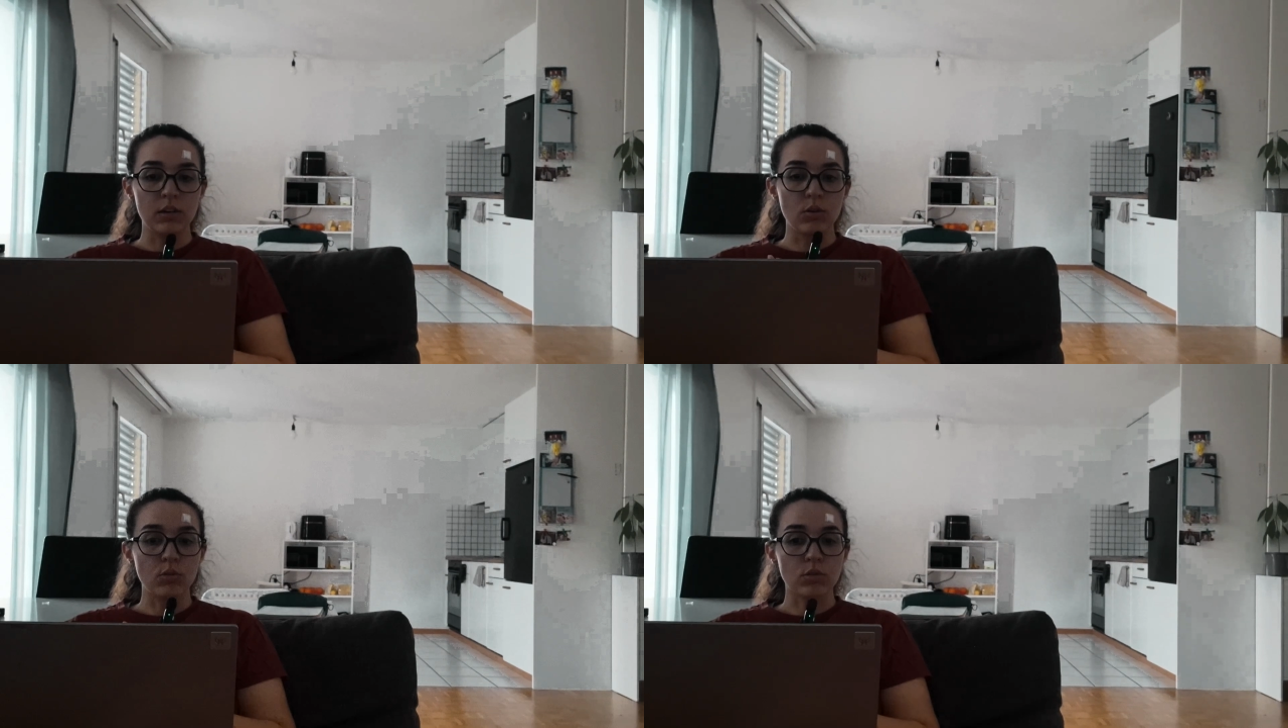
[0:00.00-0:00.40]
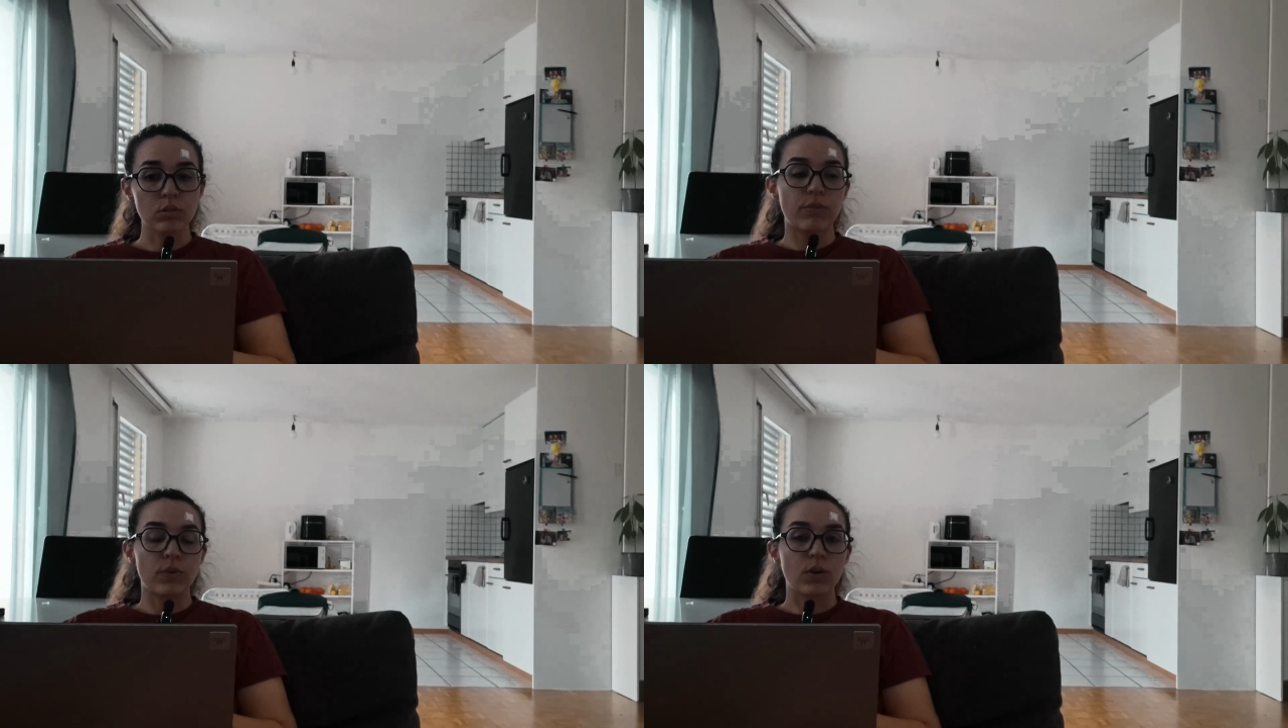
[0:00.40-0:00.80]

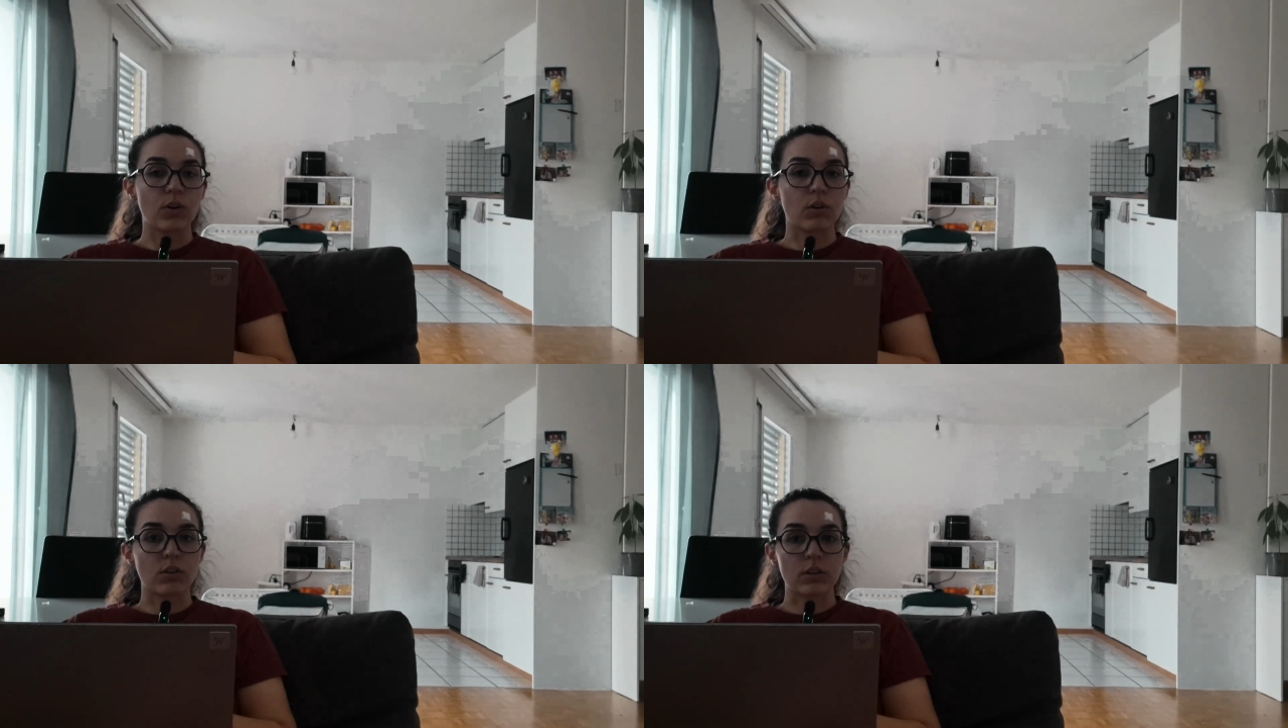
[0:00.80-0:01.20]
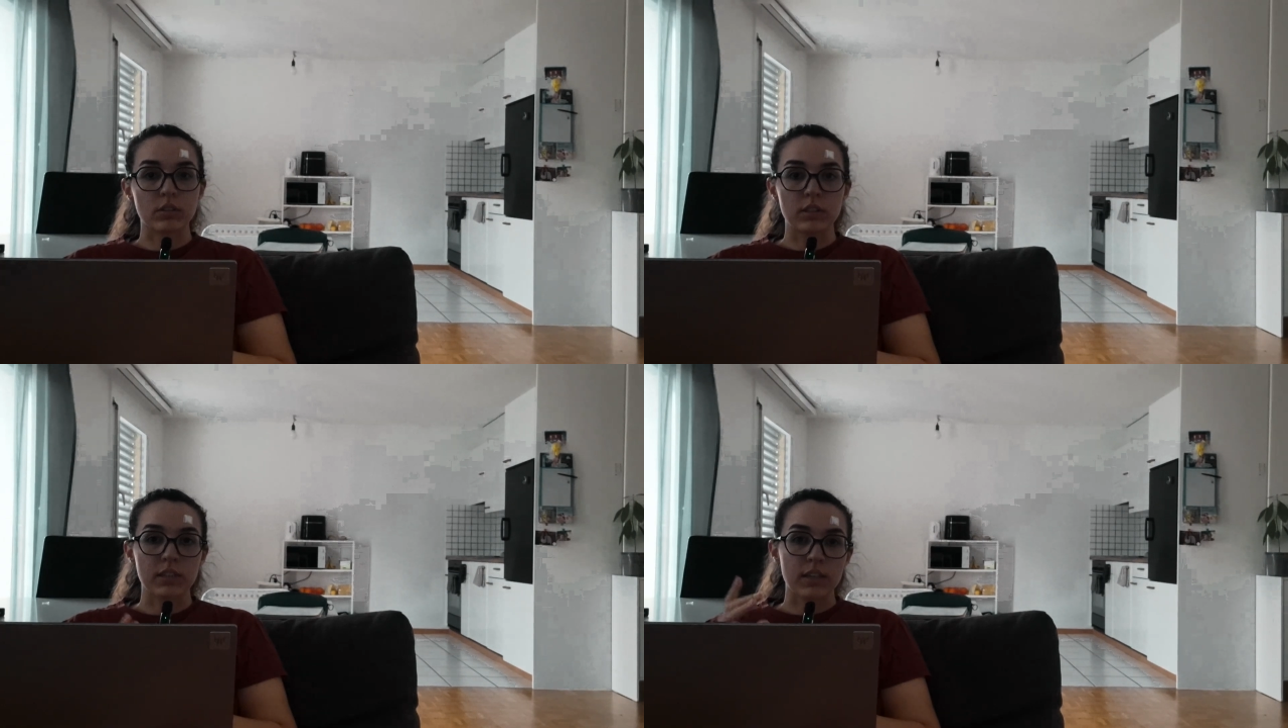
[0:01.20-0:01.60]
look for
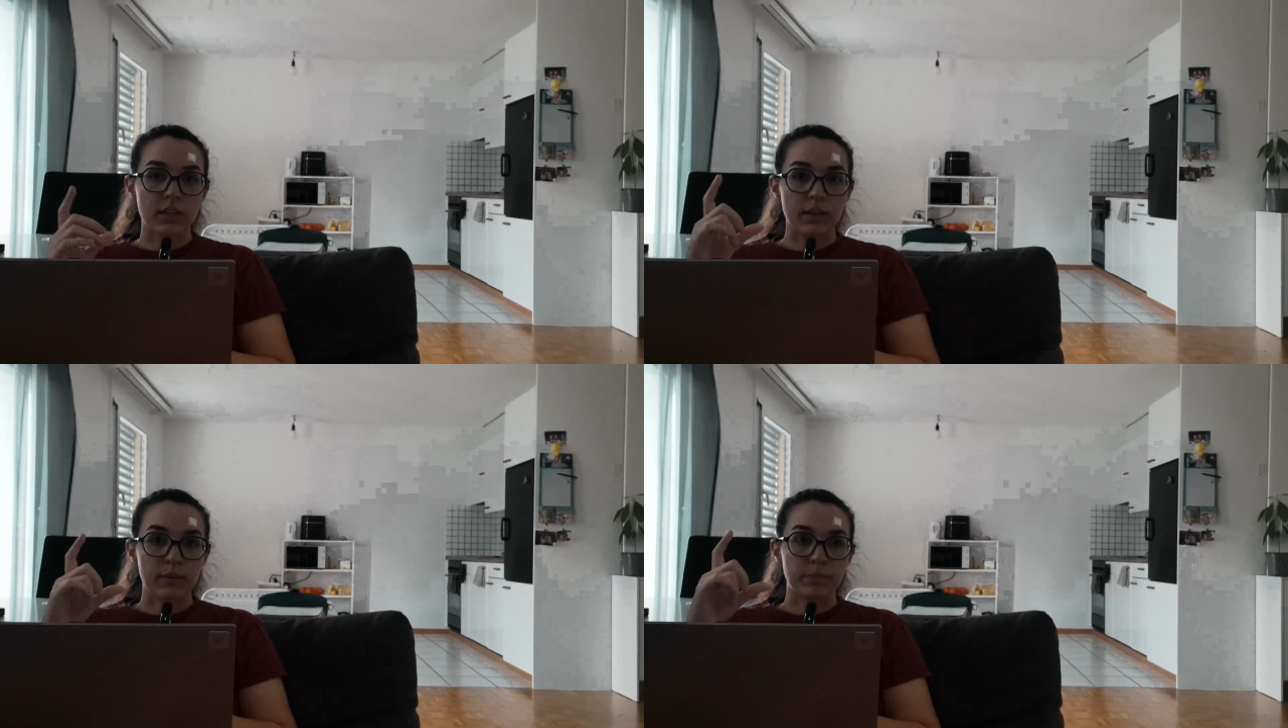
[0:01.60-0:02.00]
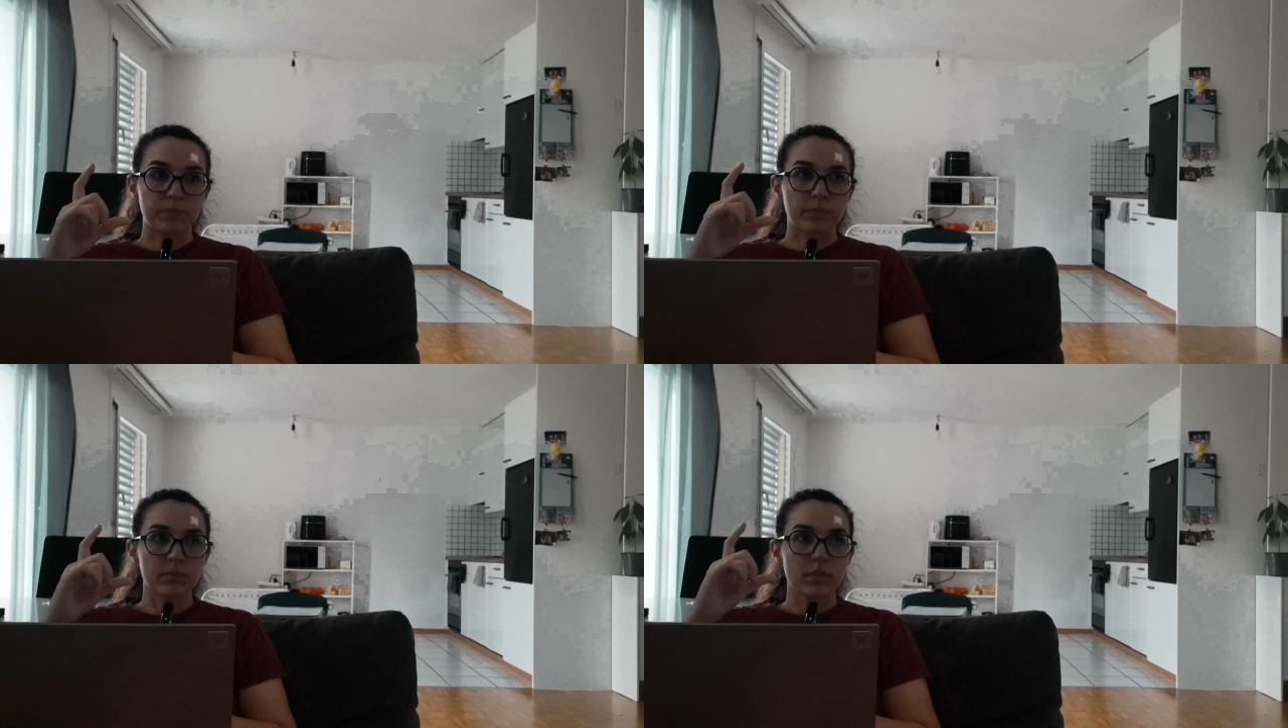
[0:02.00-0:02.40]

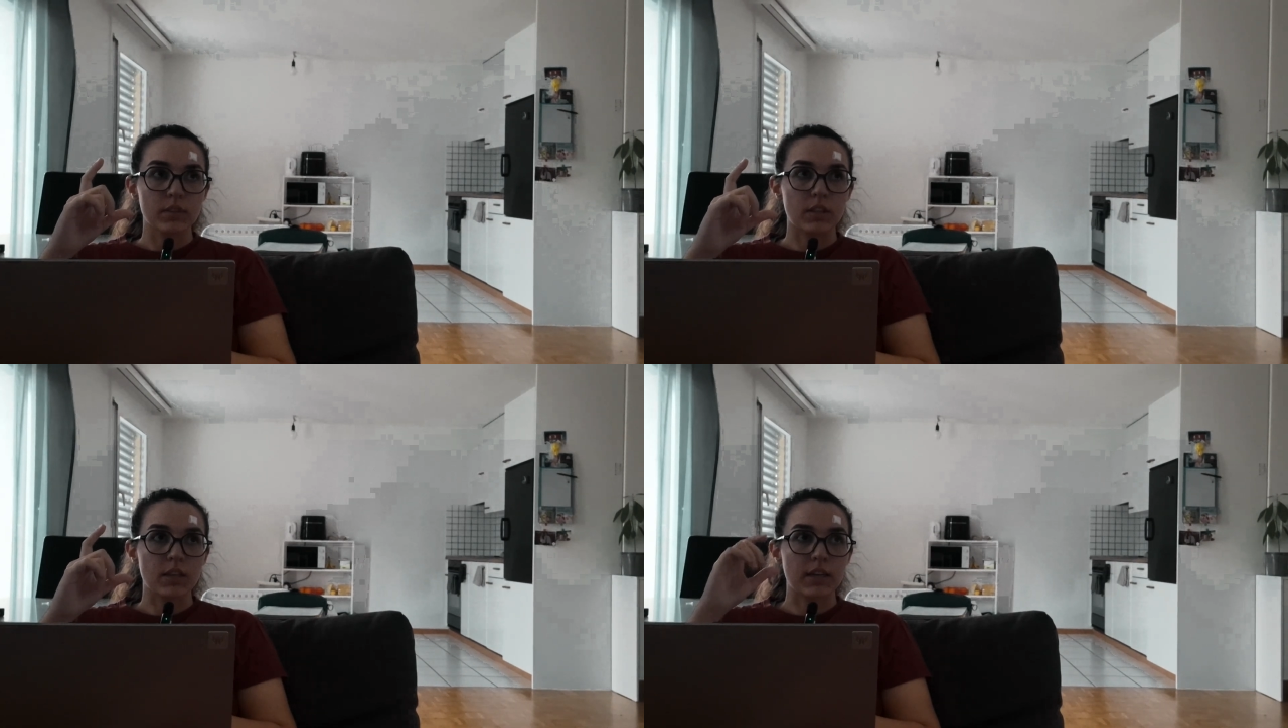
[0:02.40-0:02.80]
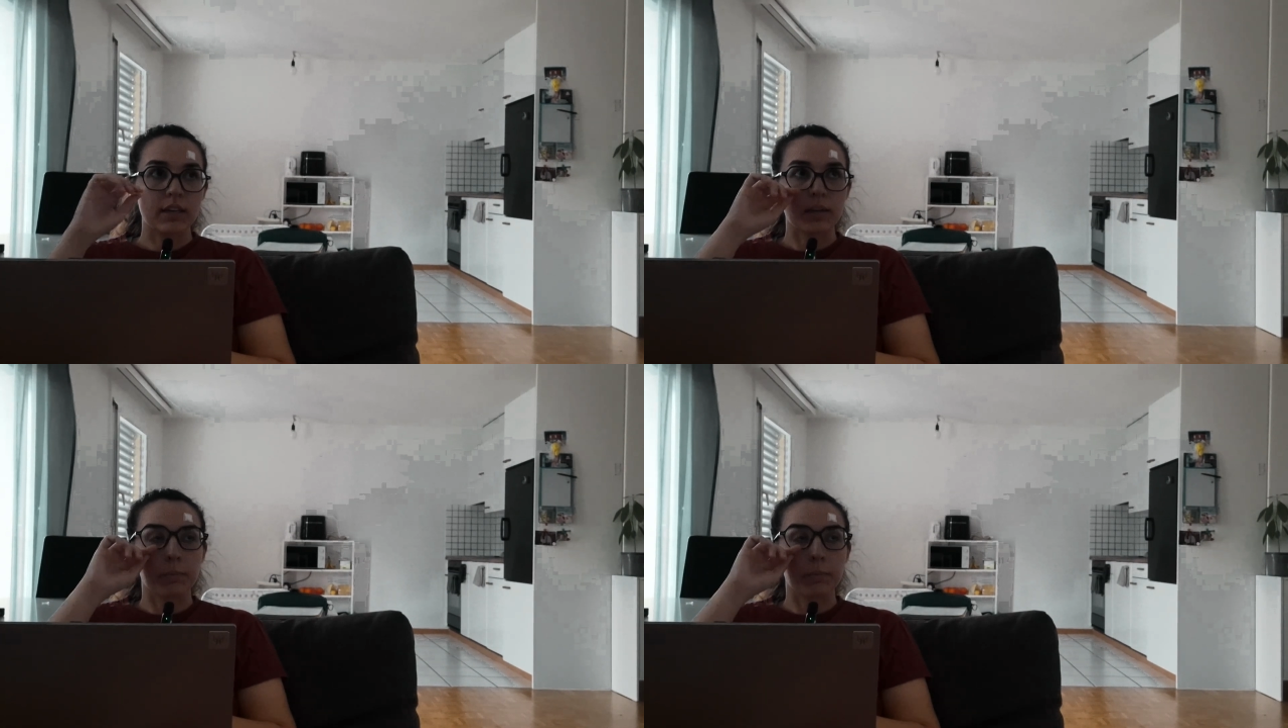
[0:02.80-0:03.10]
the